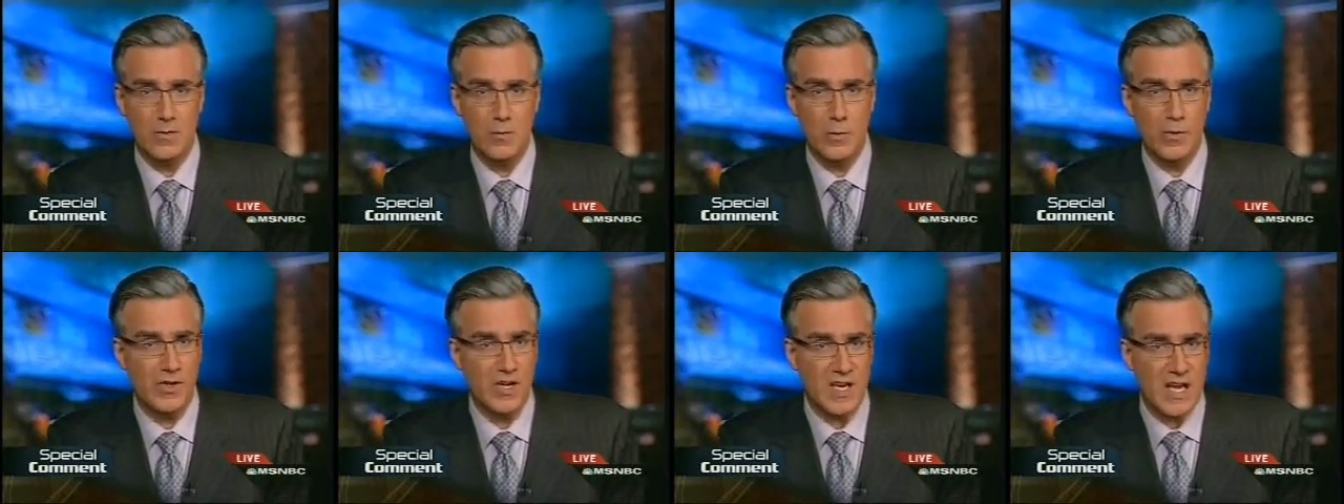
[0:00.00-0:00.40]

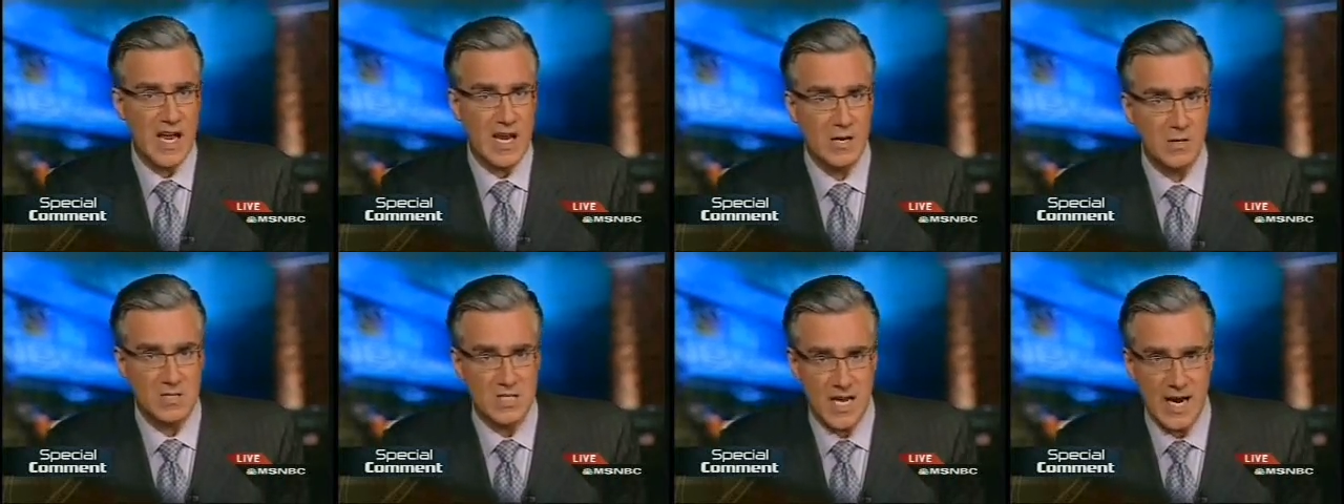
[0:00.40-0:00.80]
For the
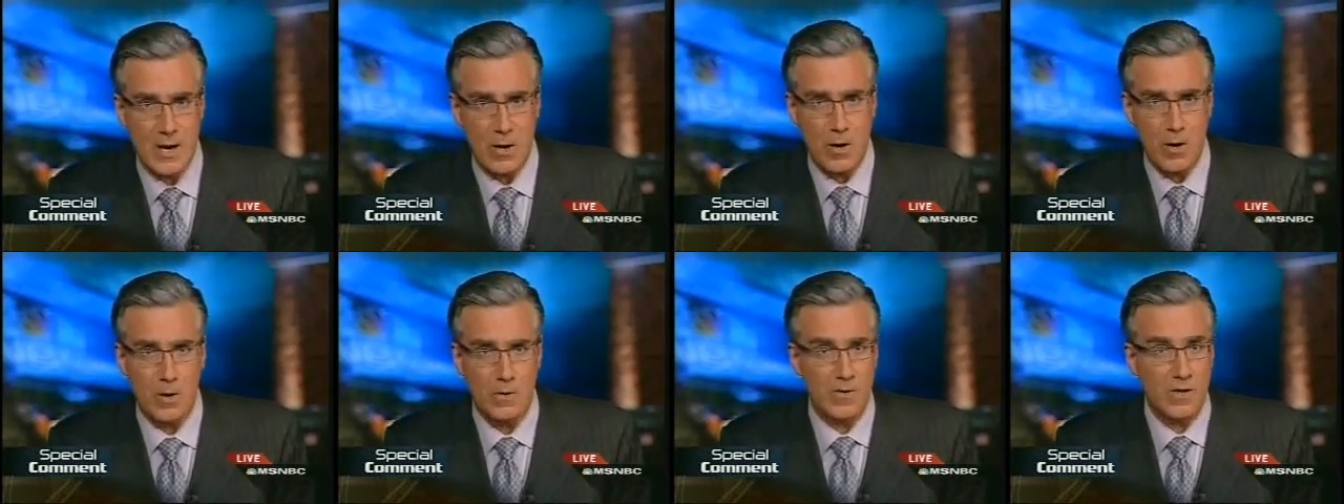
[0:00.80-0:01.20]
key to
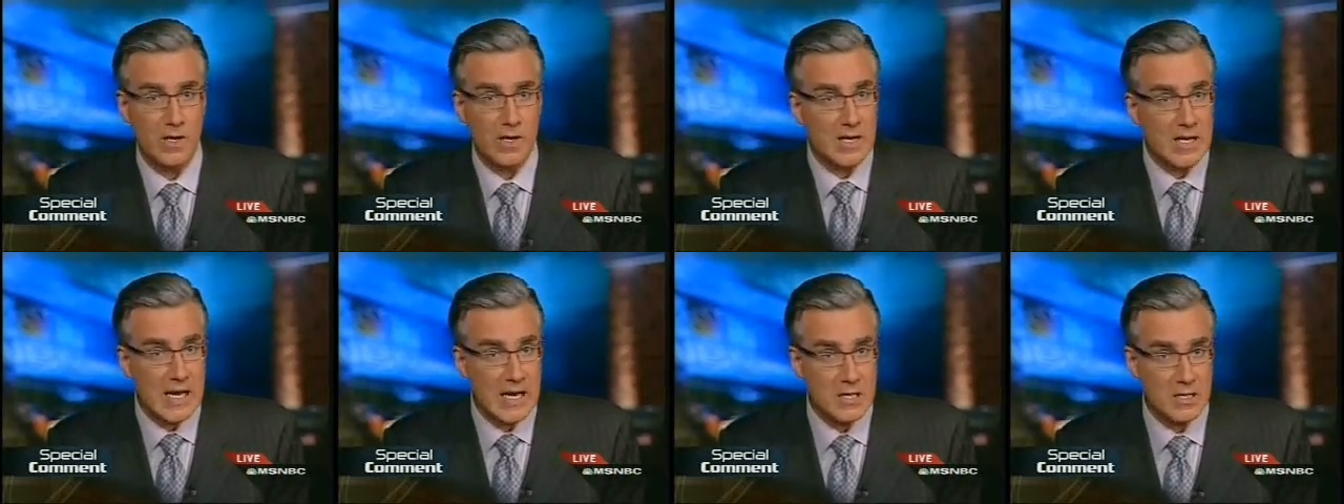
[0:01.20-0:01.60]
terror, the
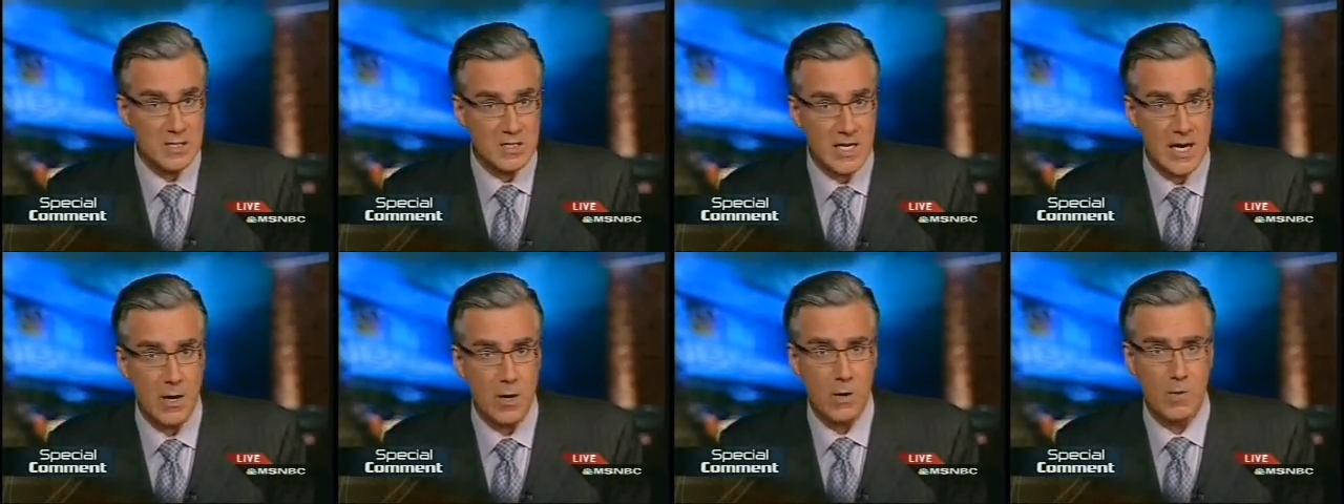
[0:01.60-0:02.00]
key to
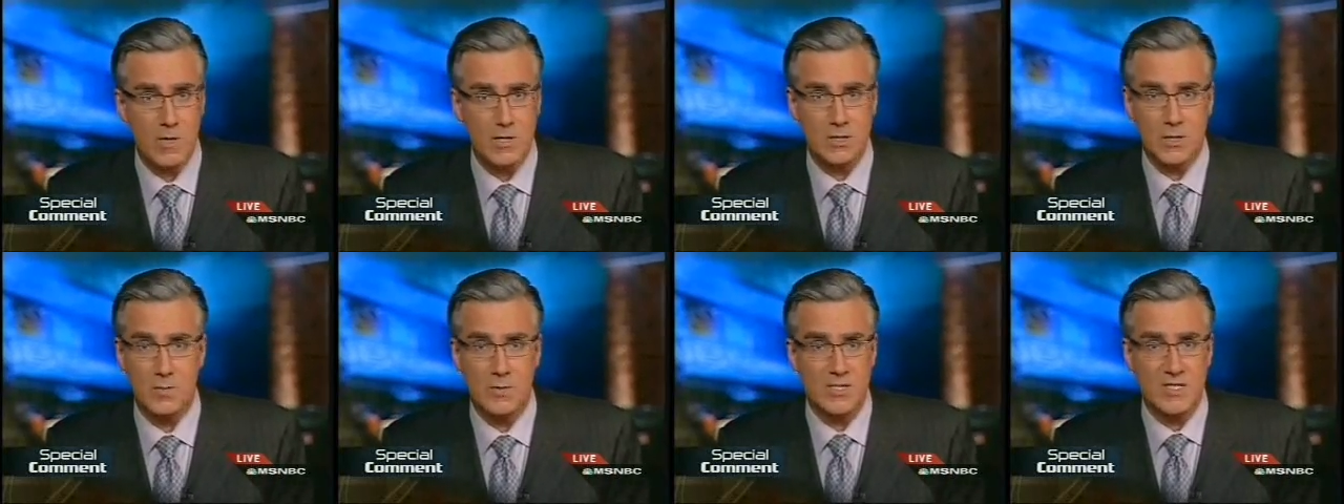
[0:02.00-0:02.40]

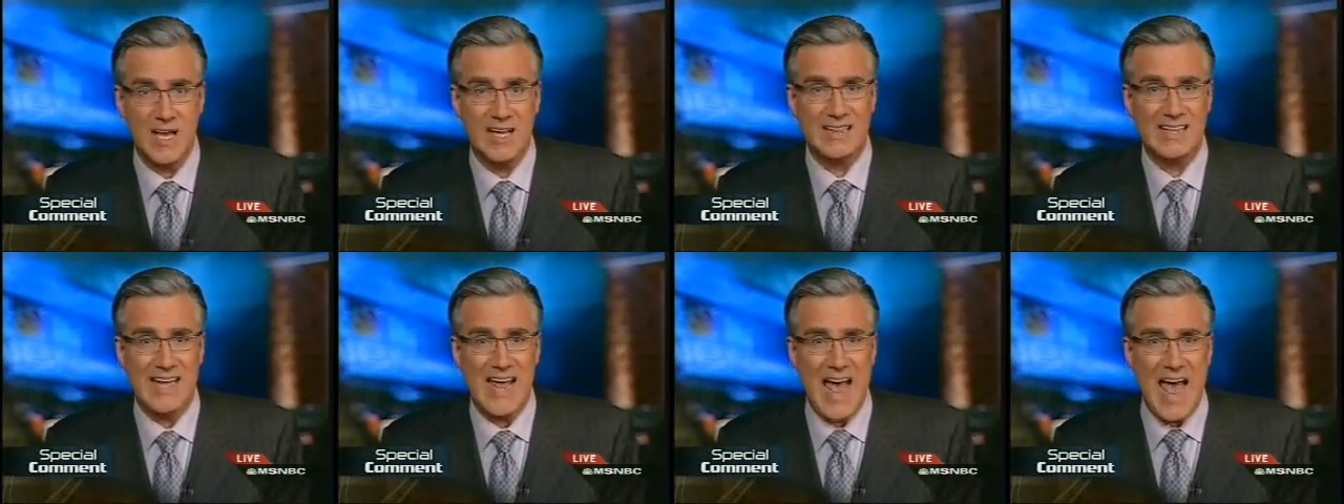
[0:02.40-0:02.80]
terrorism is
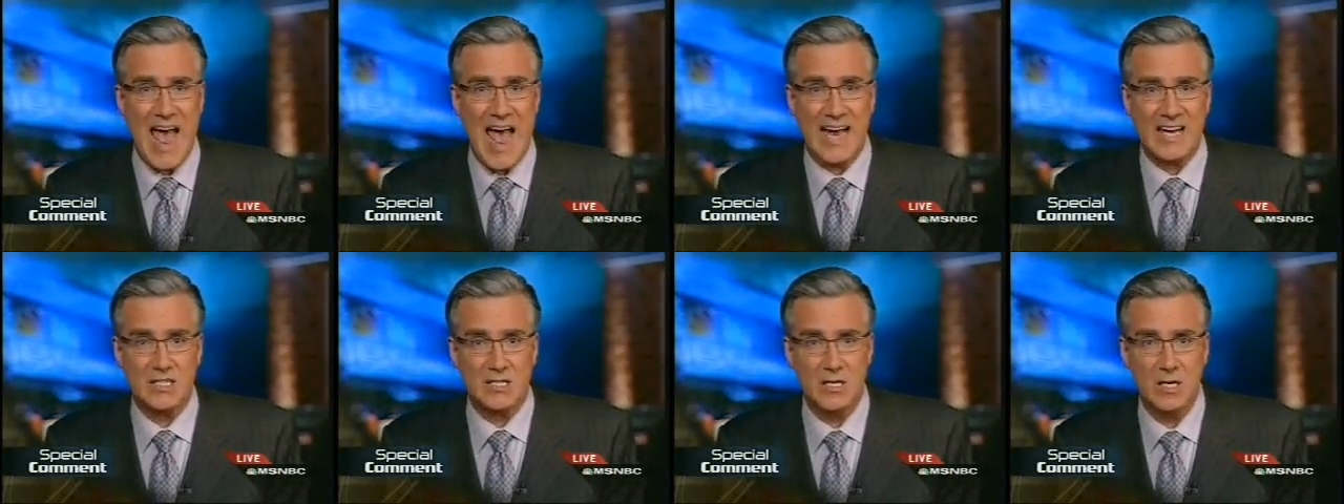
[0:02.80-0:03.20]
not the
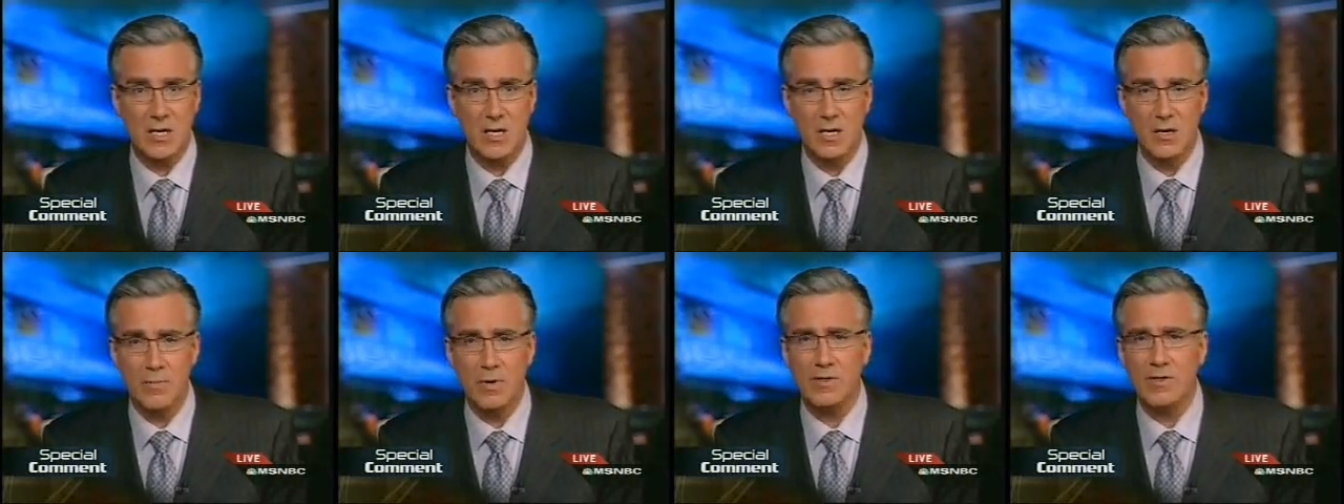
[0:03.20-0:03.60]
act,
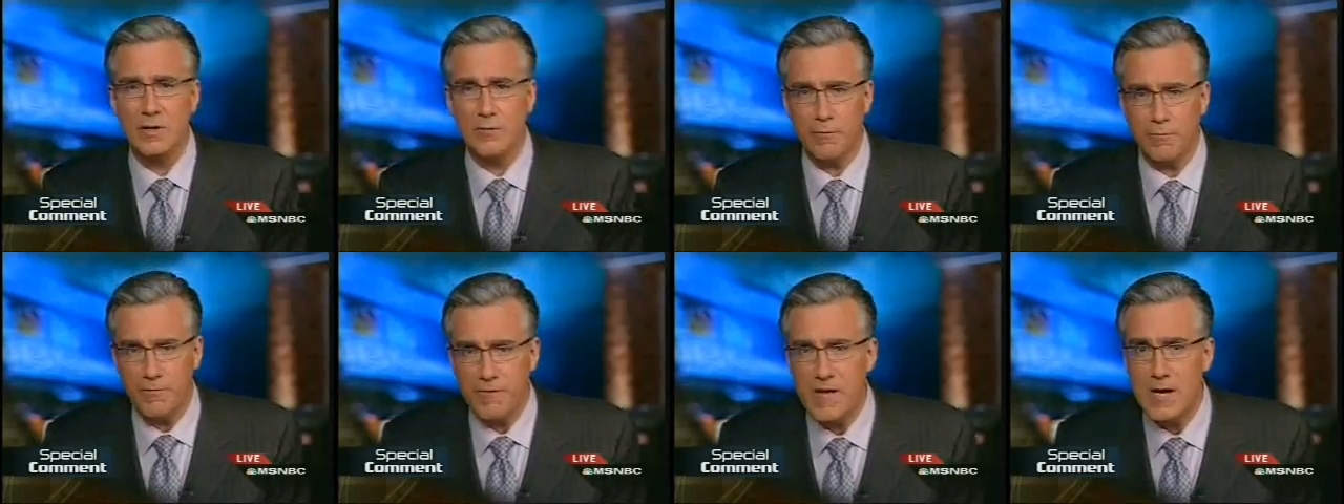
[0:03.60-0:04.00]
but
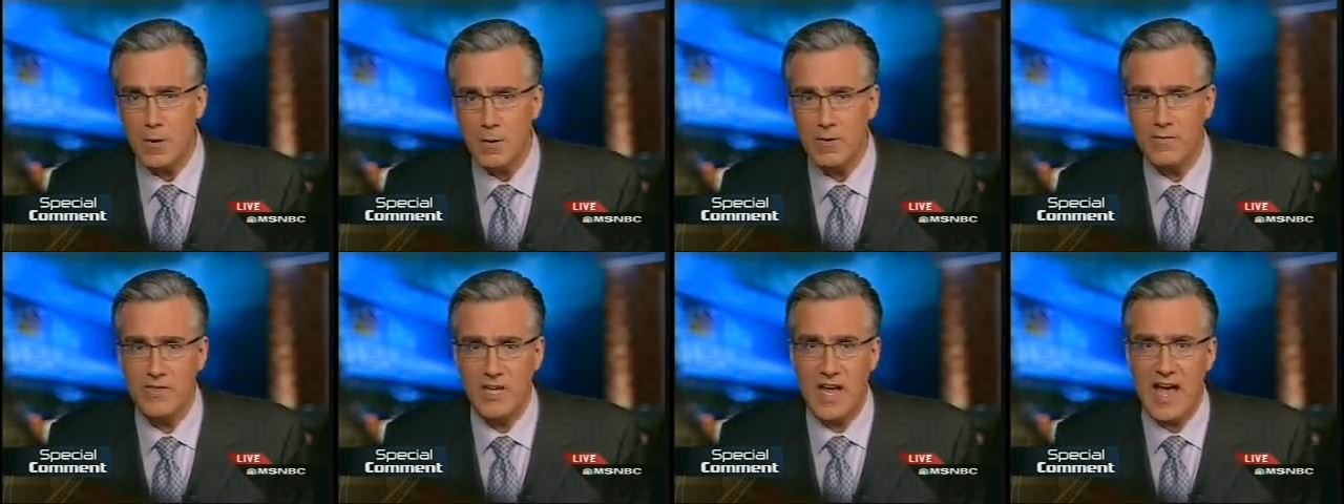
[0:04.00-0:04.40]
the
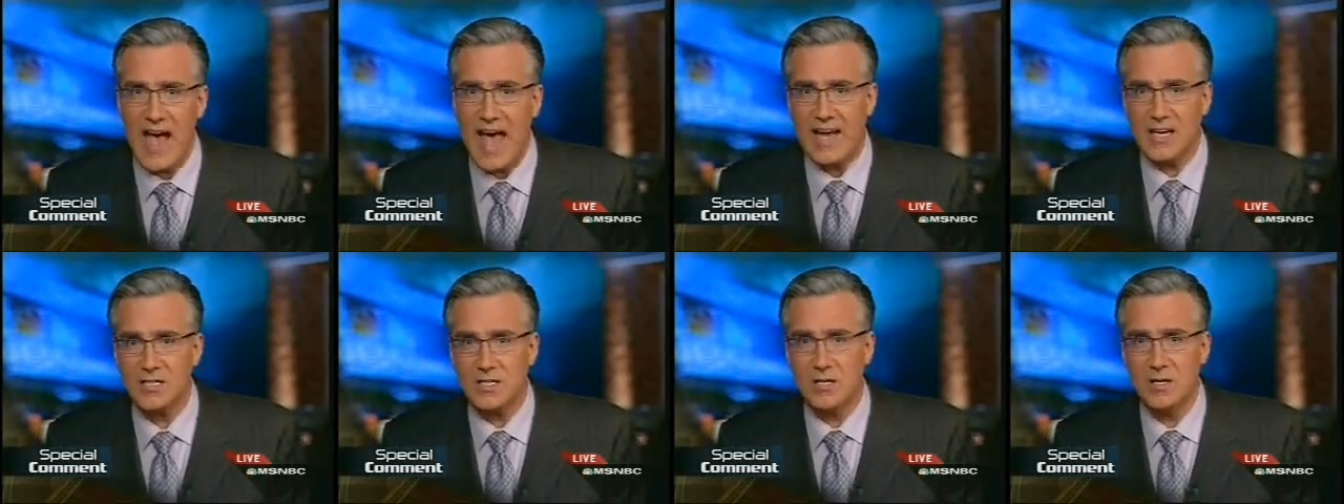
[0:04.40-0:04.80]
fear of the
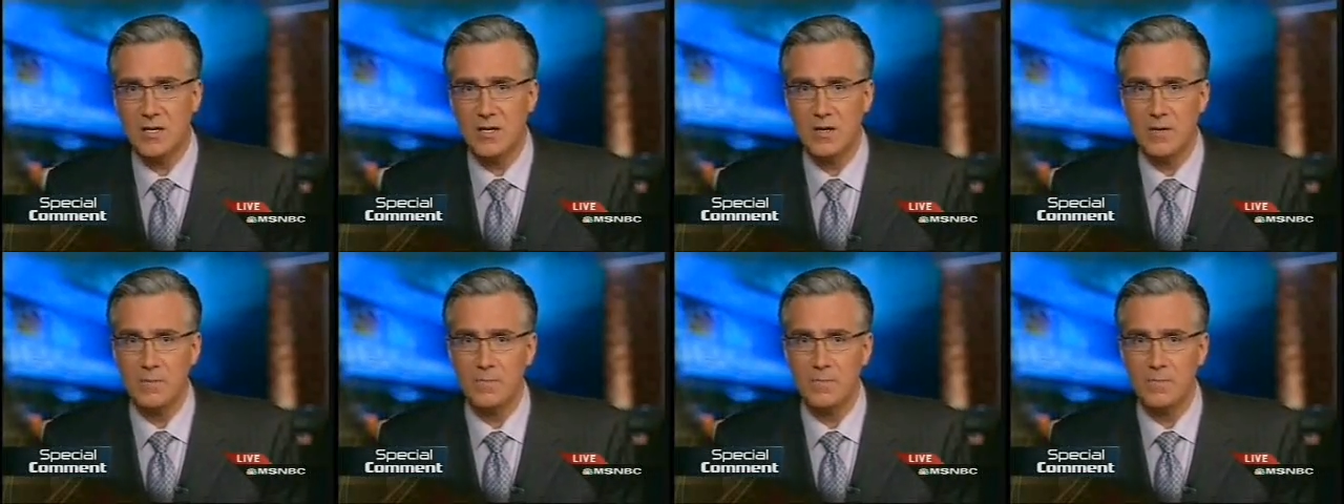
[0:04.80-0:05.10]
act.